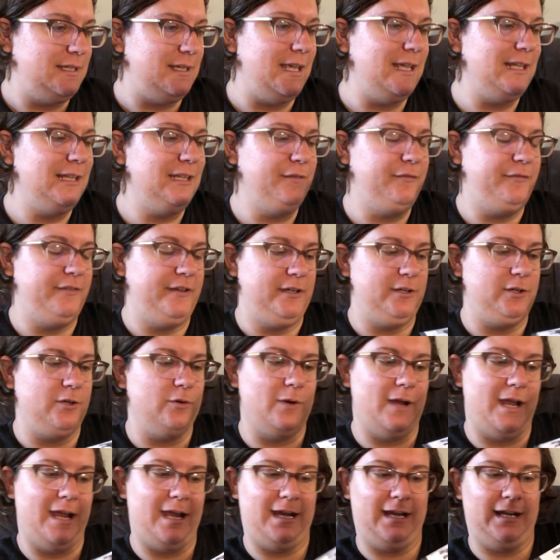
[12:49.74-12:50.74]
Elephant
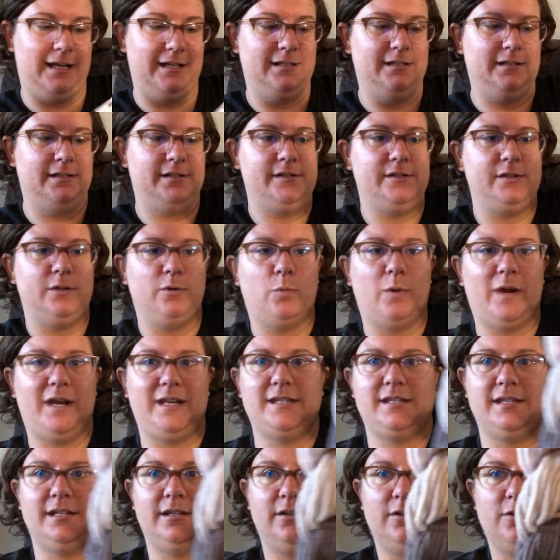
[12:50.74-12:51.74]
Gray, so
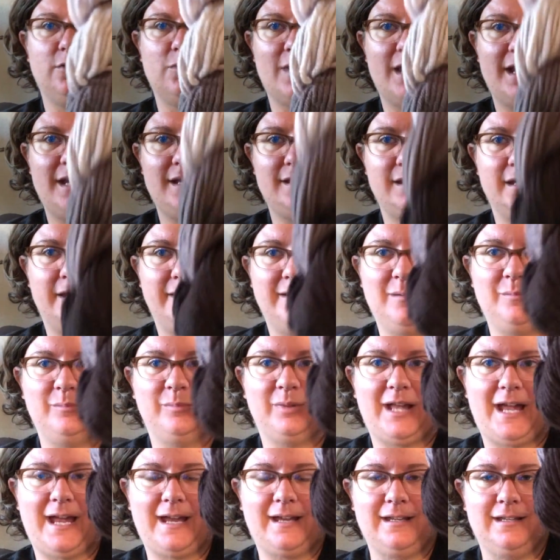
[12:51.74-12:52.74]
whites and grays, and then
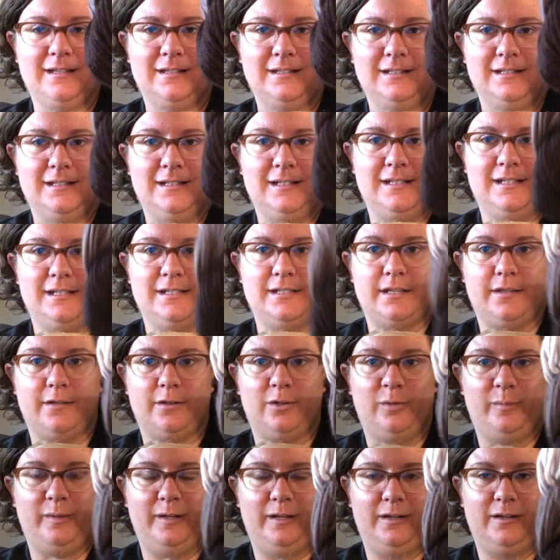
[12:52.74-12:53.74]
black. I
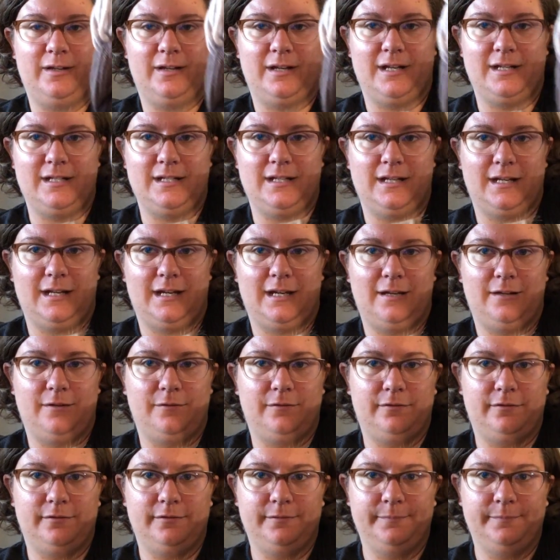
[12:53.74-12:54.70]
thought it'd be a good idea to have